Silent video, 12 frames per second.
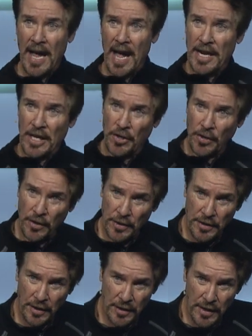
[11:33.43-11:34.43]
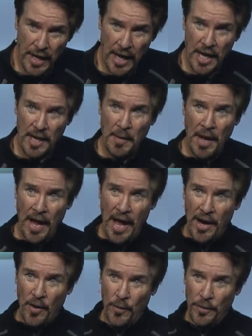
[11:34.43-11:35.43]
and he cursed his name,
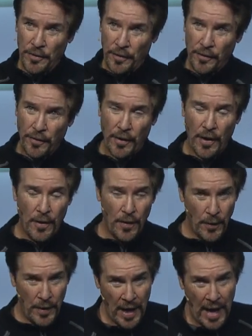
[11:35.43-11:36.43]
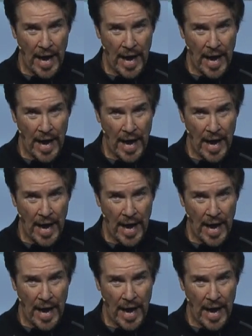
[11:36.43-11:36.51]
and a rooster crowed,